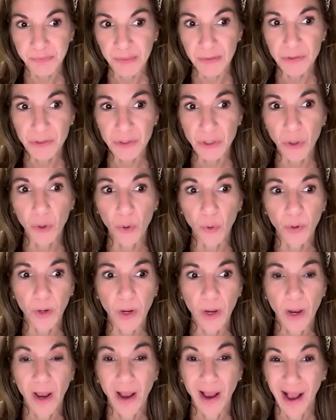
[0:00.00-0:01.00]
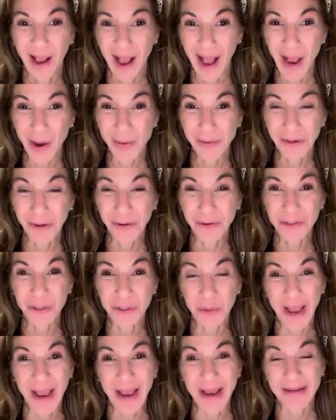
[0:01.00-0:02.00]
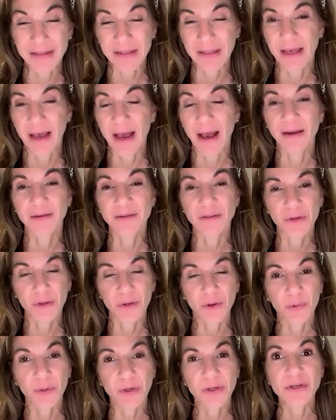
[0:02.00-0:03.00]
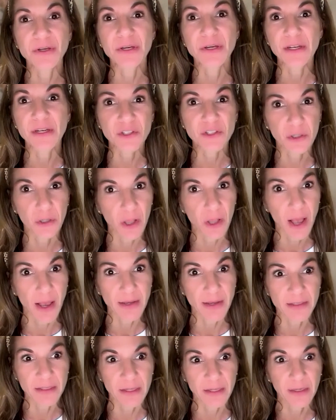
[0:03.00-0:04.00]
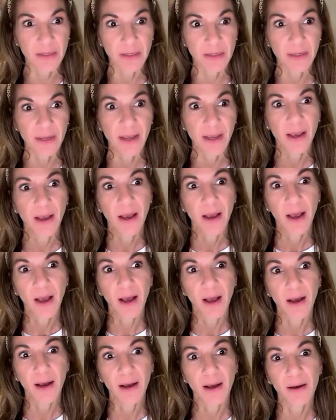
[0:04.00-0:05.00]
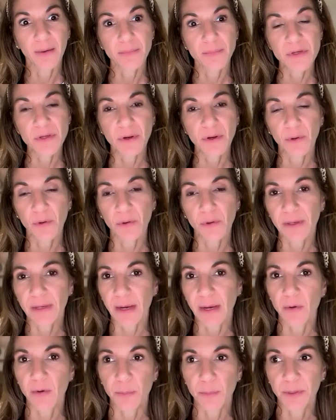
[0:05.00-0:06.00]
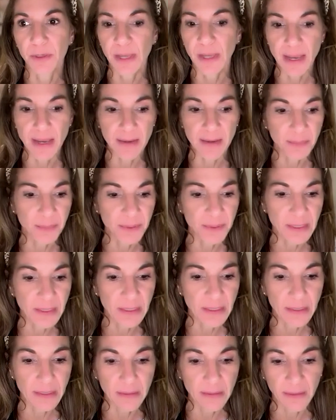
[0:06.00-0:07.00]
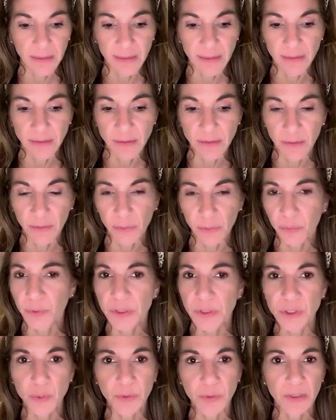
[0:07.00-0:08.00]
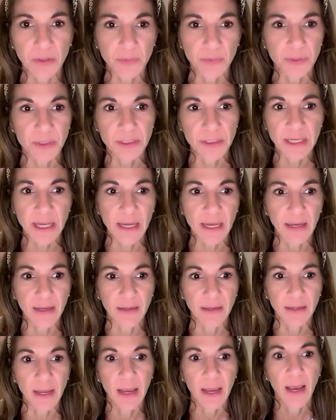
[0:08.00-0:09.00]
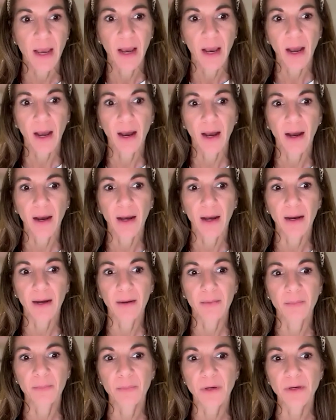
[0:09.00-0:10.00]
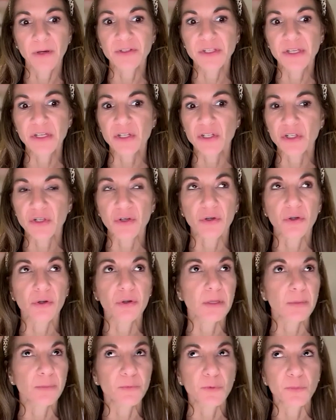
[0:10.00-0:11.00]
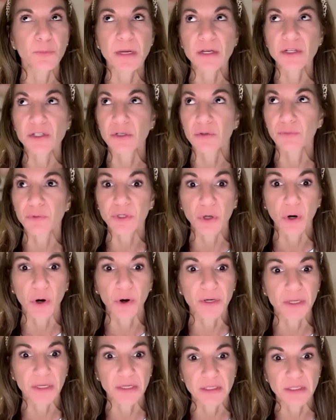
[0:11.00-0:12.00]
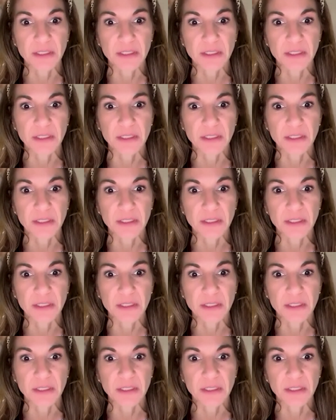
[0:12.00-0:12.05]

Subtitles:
So I would also add to that, initializing, like I would put AP, like, 32310, additional information regarding